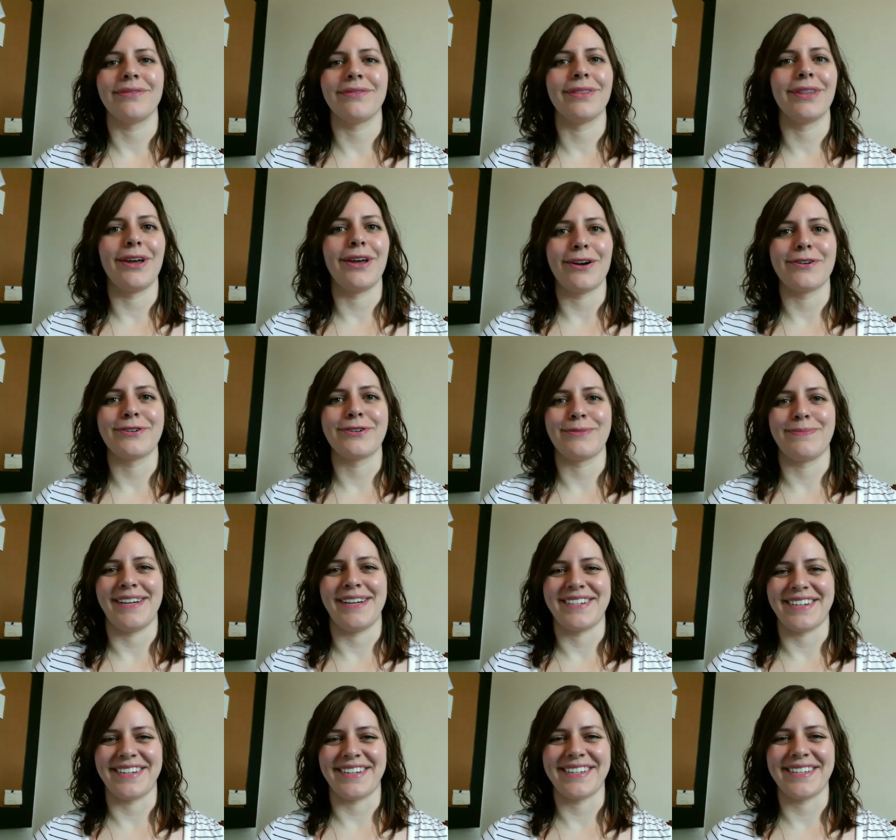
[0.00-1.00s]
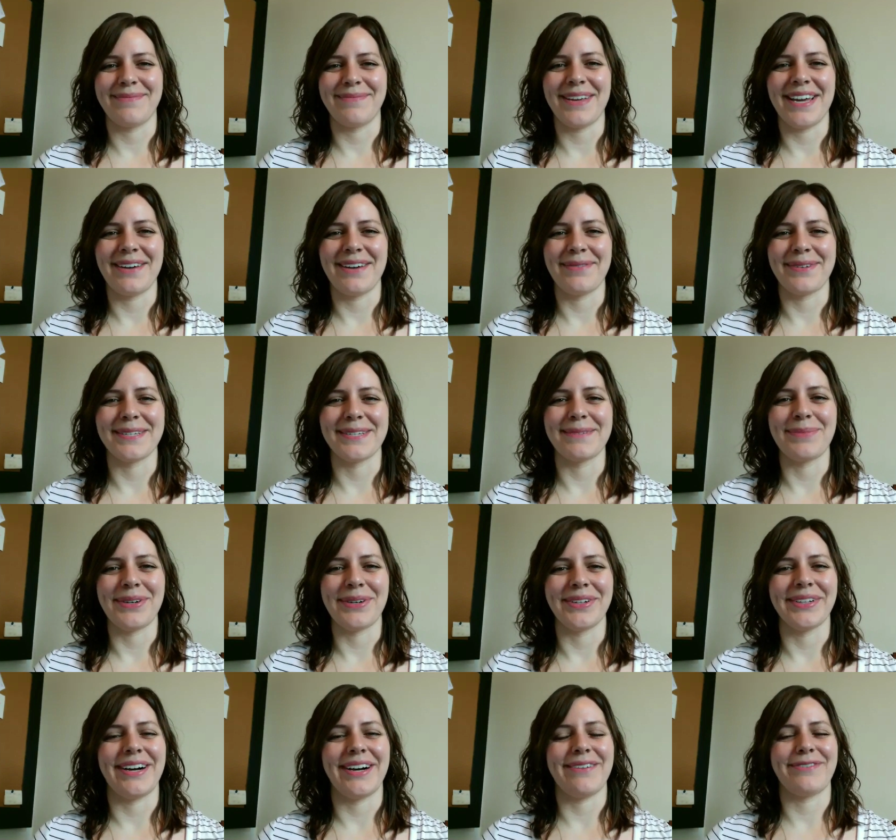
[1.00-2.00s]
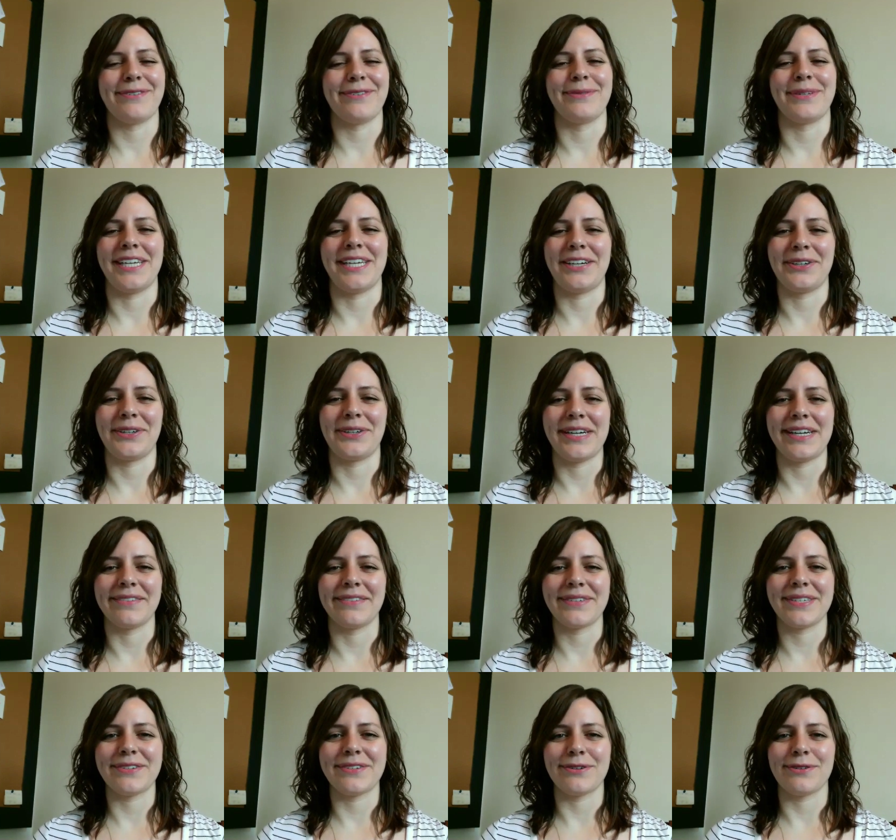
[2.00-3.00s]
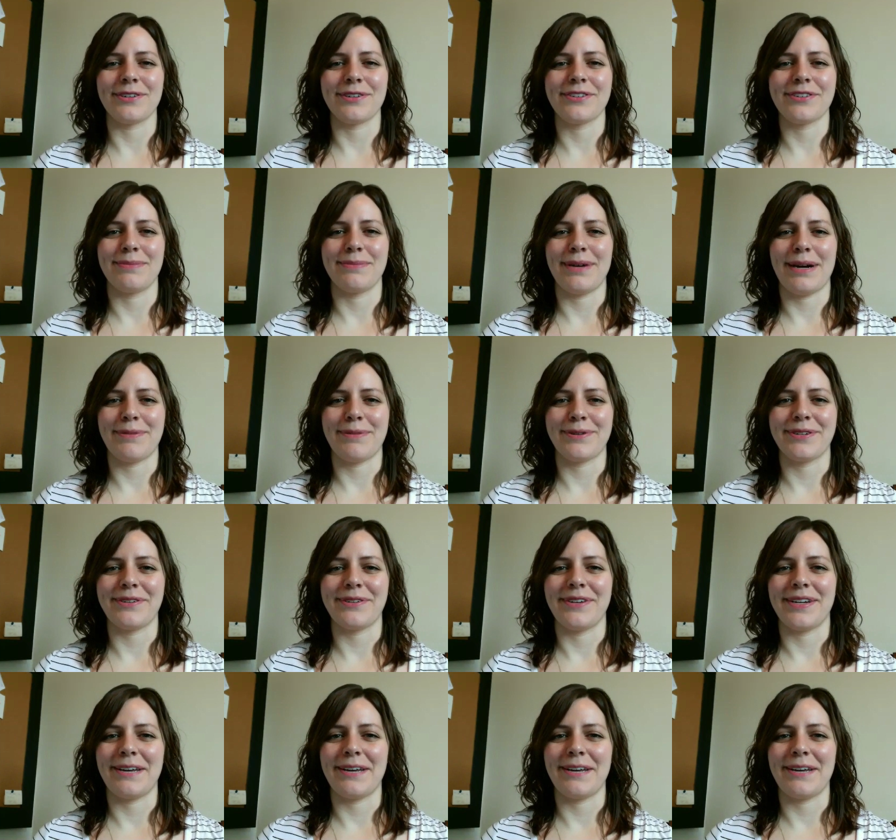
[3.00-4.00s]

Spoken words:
large budget to be able to pull off a really creative stewardship opportunity.